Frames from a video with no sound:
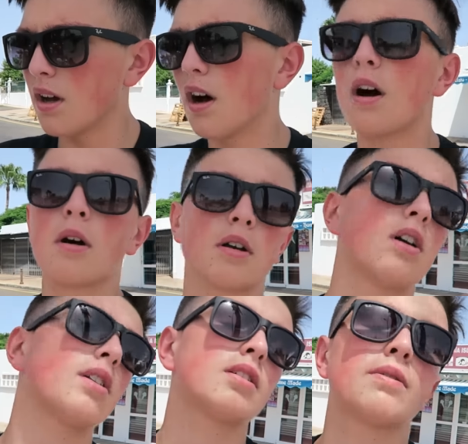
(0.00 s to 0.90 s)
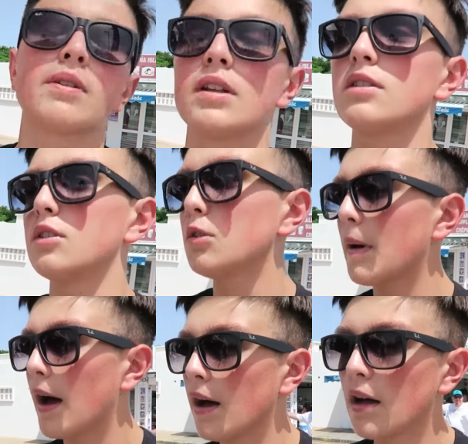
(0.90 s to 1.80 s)
Oh God, it's a fucking
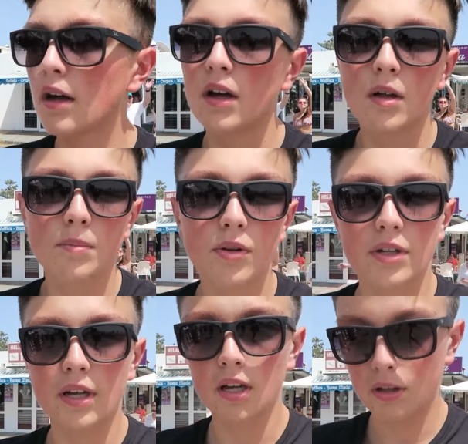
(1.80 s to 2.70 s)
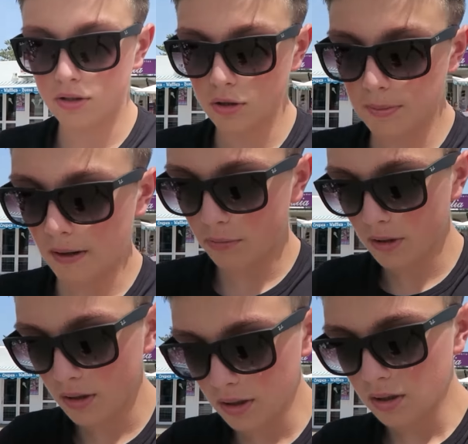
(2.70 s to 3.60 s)
Zubat. Bloody hell, Zubat,
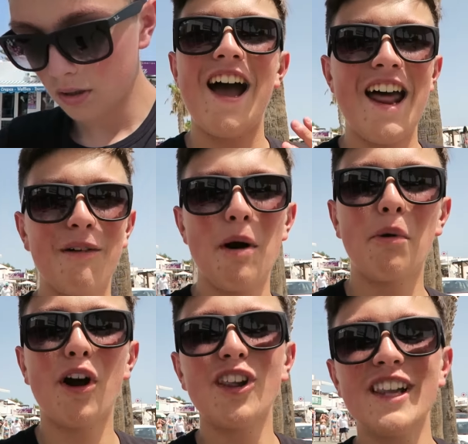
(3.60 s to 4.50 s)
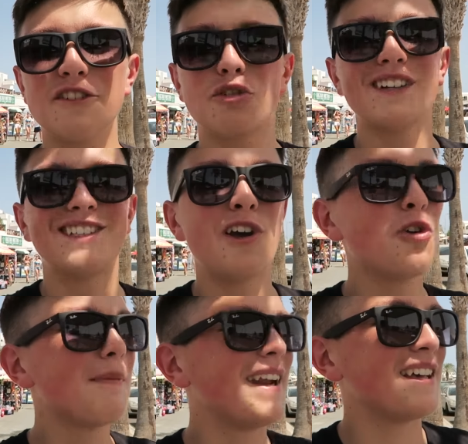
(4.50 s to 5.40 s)
really? Anyway, we are literally
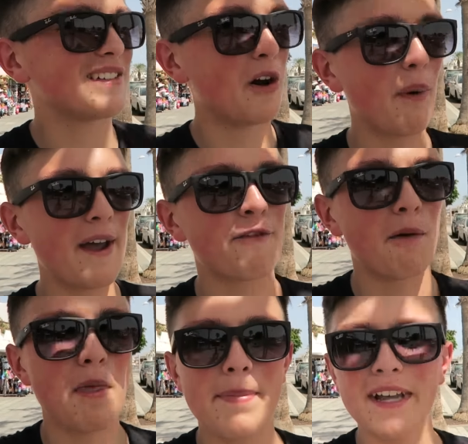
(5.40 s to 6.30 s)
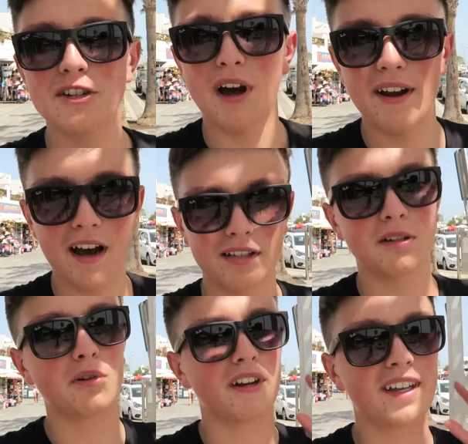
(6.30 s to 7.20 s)
2 minutes away from the beach right now,
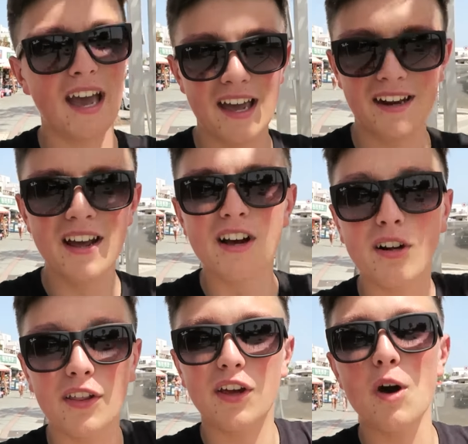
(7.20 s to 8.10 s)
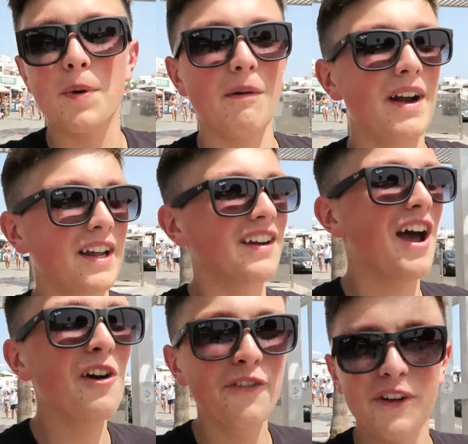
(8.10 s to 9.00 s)
so we're gonna get in, got the GoPro ready, and
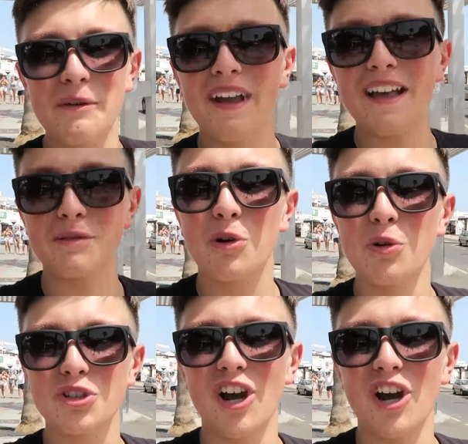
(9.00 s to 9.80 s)
hopefully we can get some cool